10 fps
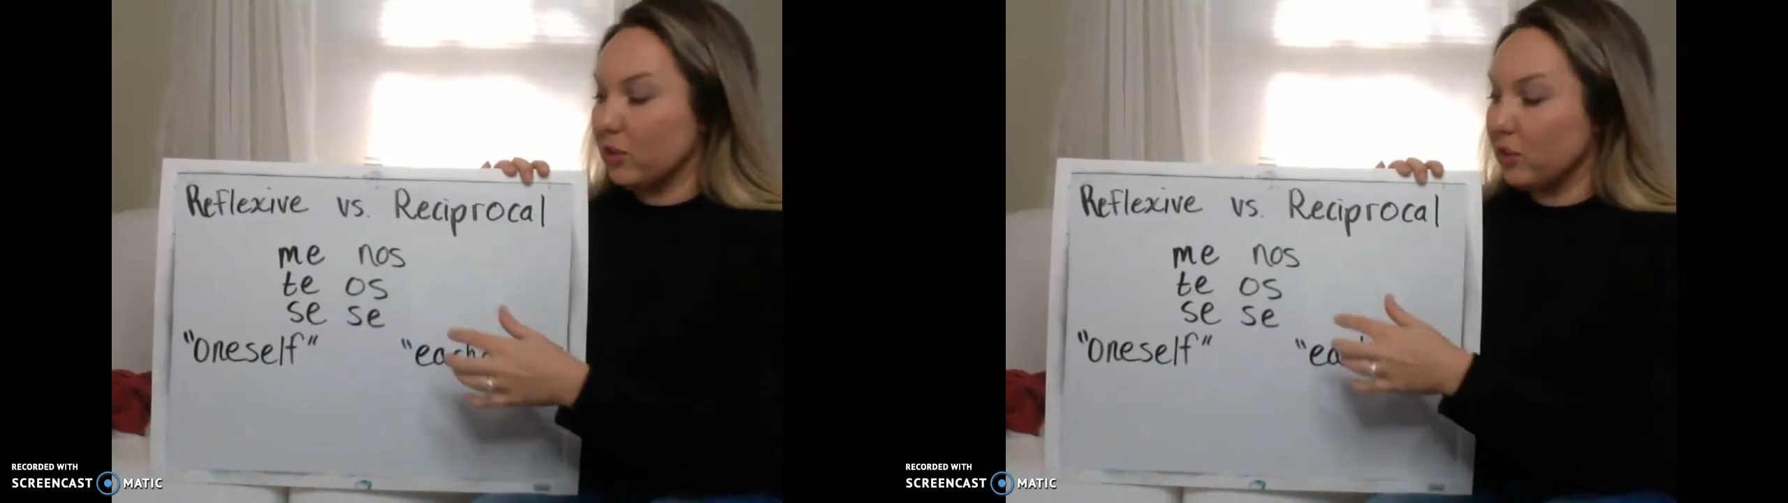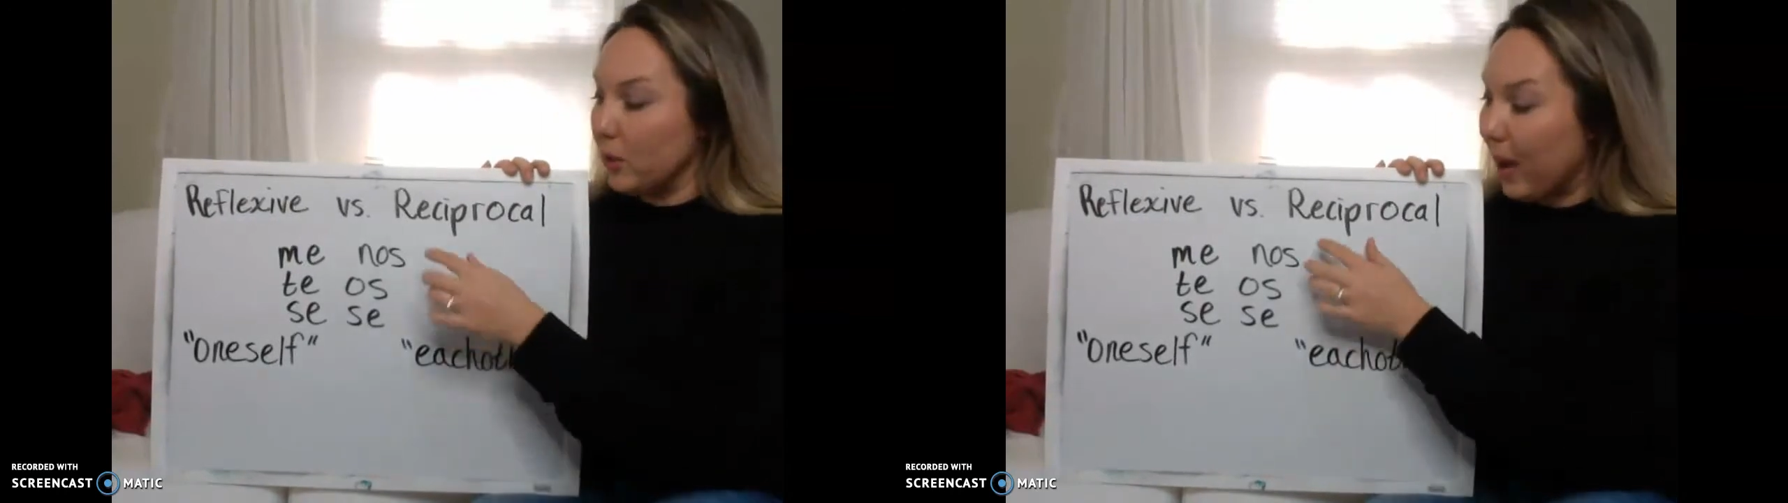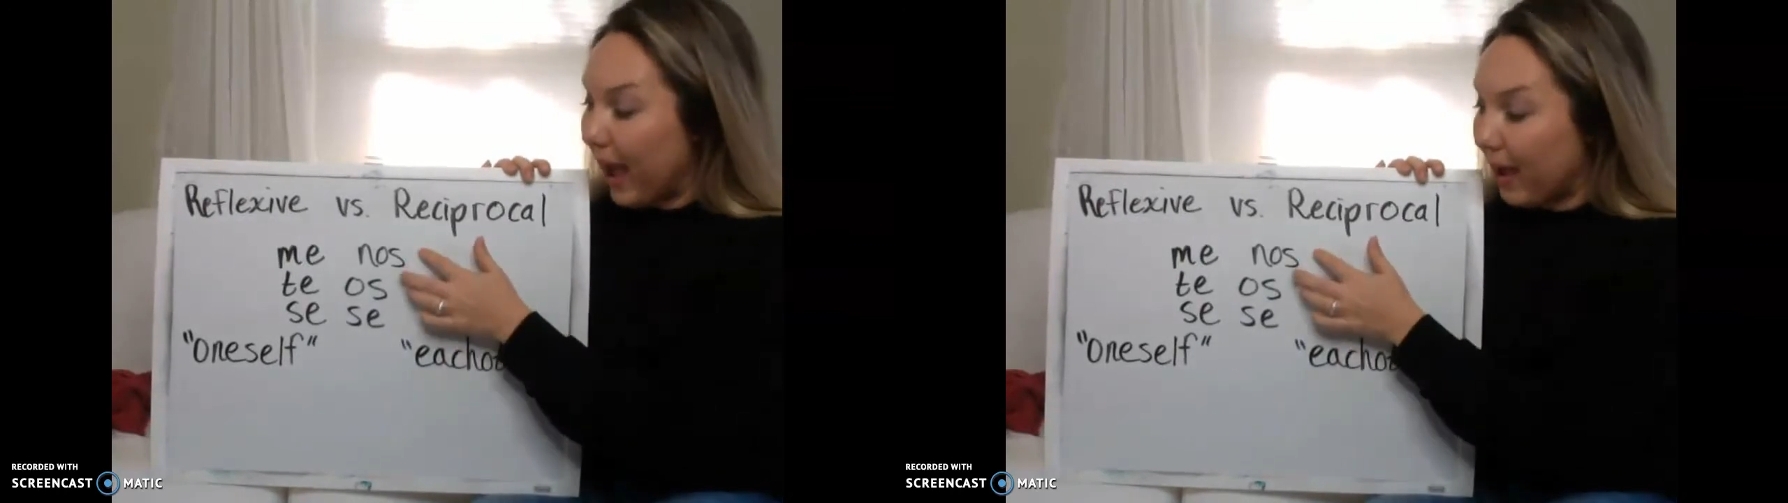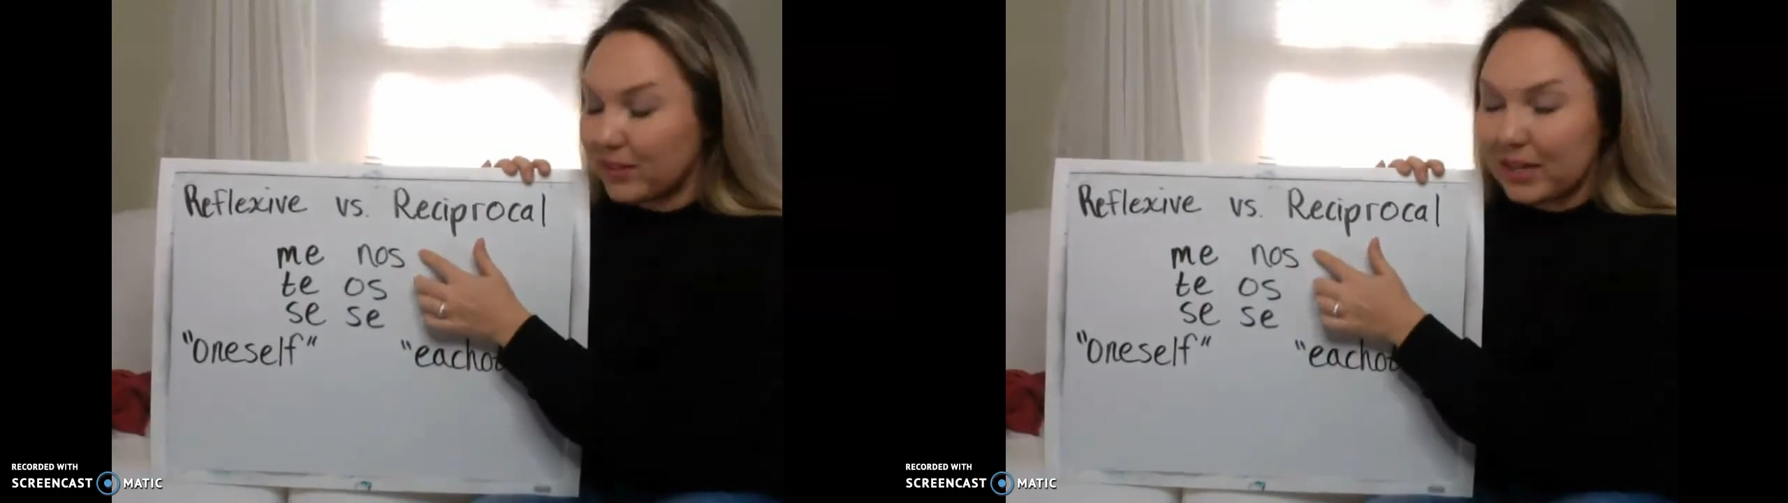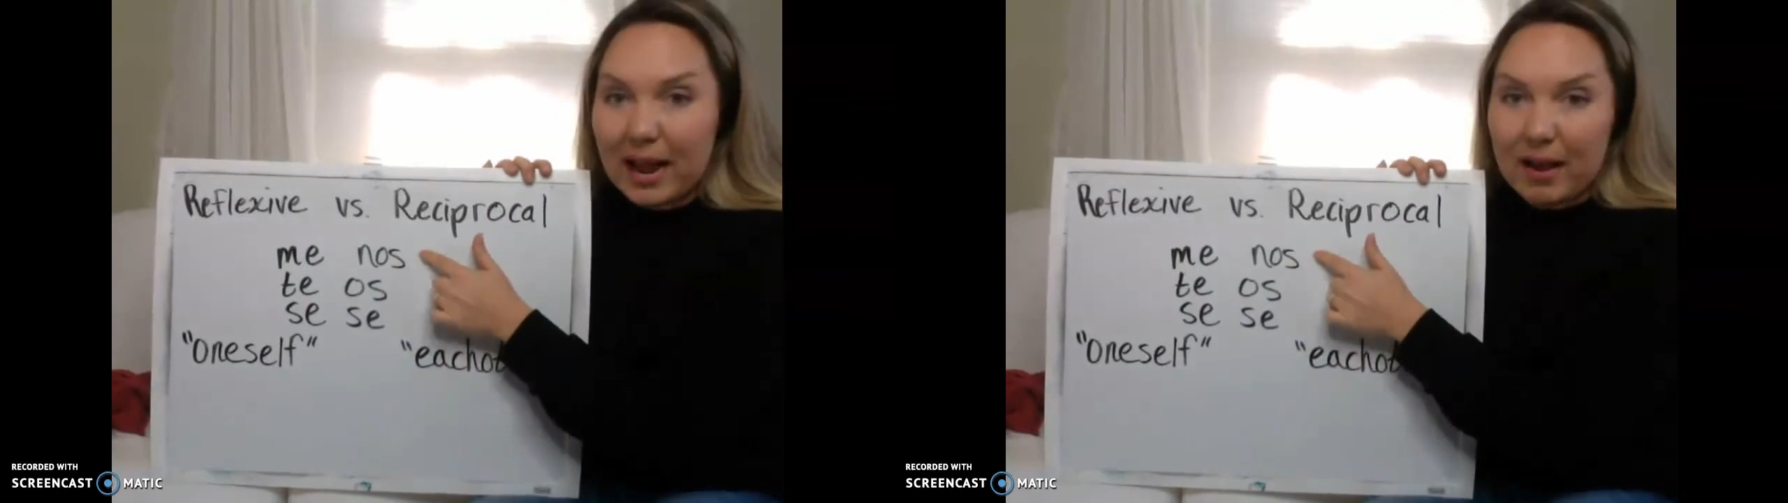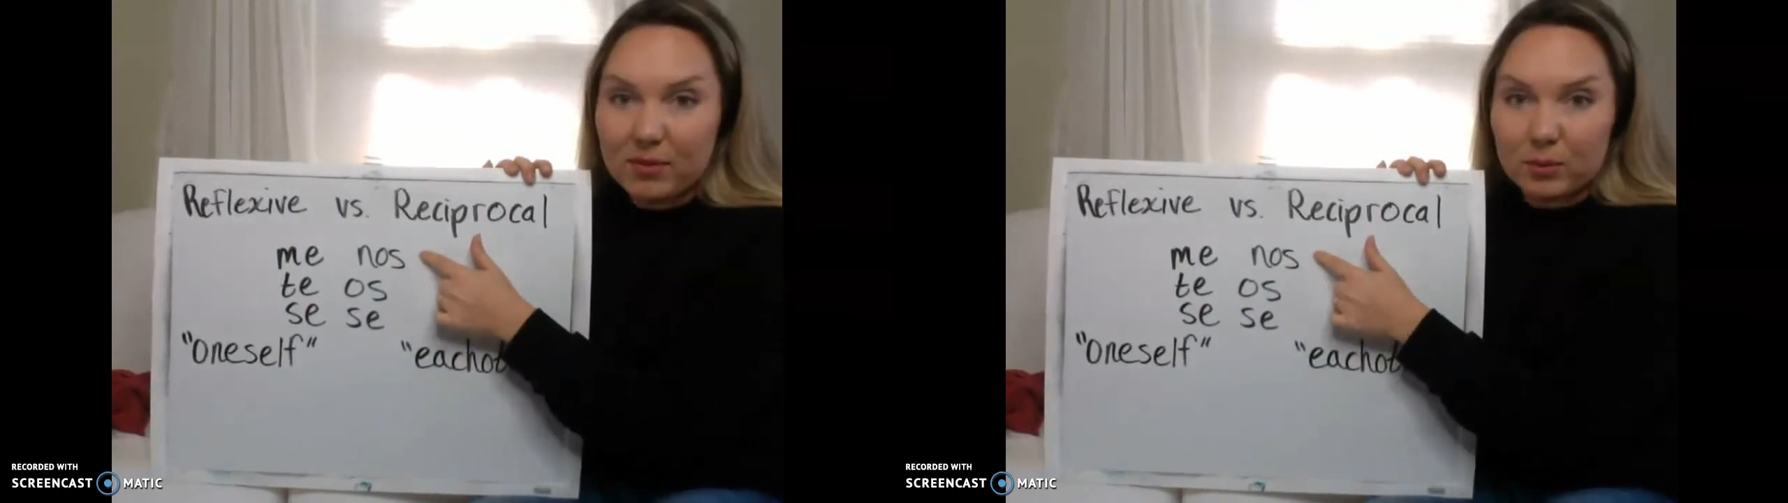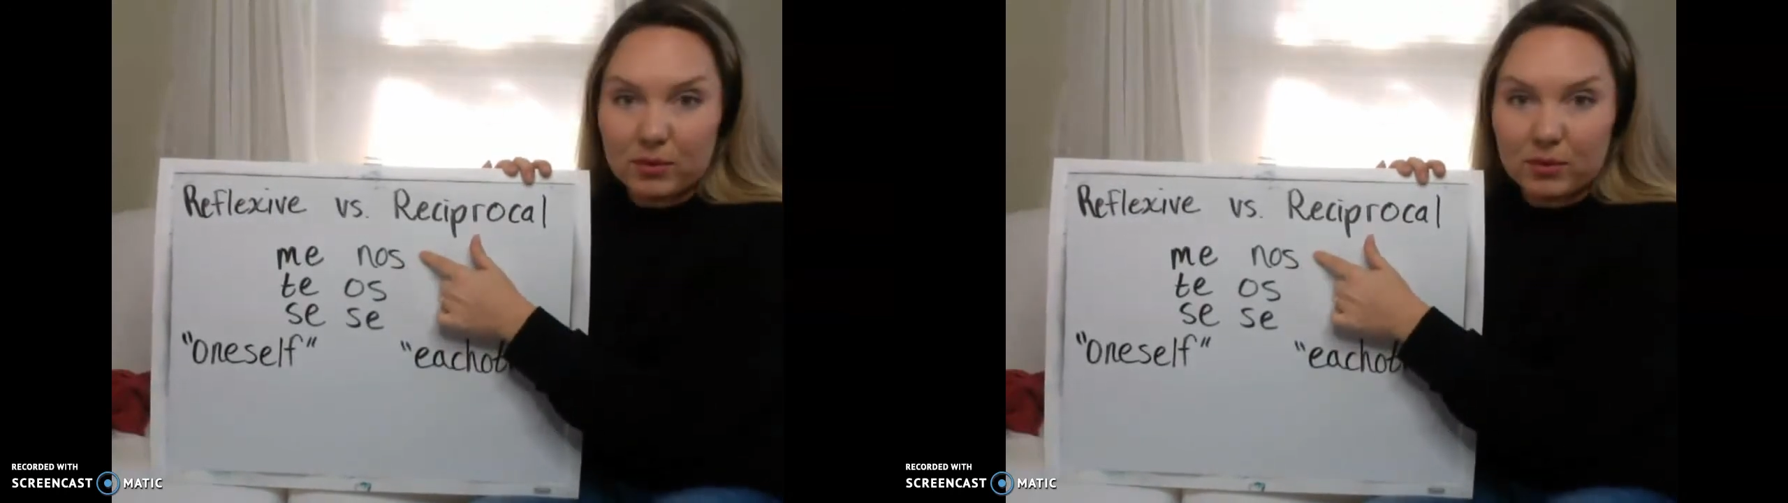So you have to have the